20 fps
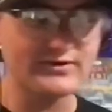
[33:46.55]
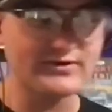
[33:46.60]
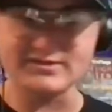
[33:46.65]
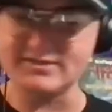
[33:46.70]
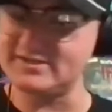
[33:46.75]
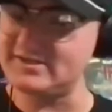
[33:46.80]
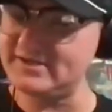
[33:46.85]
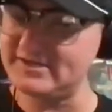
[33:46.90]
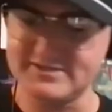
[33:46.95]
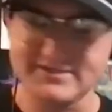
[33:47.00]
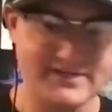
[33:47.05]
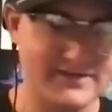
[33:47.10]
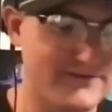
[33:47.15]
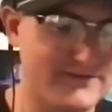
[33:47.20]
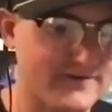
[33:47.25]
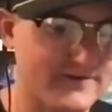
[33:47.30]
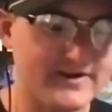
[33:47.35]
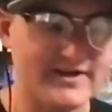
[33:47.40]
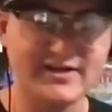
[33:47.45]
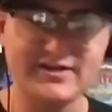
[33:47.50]
There's, there's
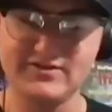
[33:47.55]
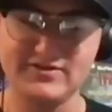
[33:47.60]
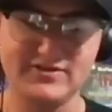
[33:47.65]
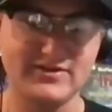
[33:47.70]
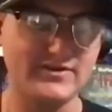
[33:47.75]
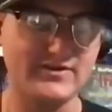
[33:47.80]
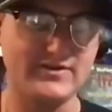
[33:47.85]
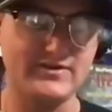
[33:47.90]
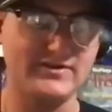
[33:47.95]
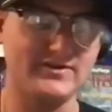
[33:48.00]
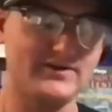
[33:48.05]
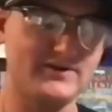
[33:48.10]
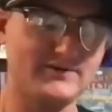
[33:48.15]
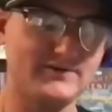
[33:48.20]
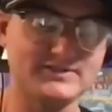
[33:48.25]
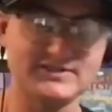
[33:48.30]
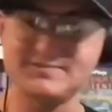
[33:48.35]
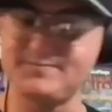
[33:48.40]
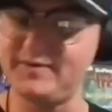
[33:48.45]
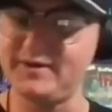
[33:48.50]
different, you, you
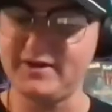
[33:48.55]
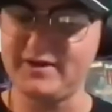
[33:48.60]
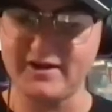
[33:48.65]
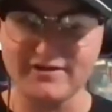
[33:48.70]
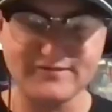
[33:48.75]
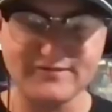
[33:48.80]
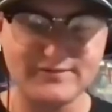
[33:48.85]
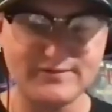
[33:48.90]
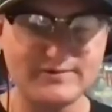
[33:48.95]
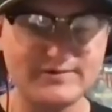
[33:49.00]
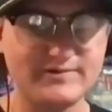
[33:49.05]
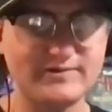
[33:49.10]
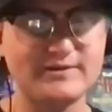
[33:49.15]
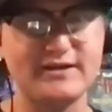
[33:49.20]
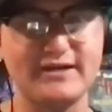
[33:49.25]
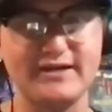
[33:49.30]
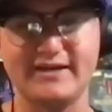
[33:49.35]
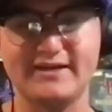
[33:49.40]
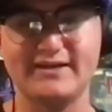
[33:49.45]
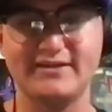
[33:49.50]
know, just be careful.
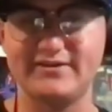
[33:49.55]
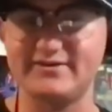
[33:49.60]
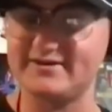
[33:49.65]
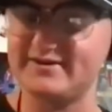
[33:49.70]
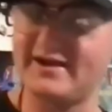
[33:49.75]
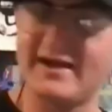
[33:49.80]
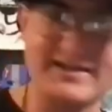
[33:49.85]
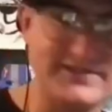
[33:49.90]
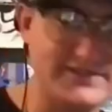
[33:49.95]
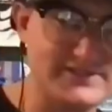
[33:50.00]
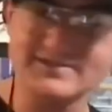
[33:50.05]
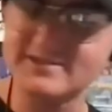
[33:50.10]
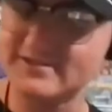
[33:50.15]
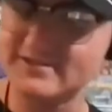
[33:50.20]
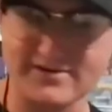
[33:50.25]
Like they're not just,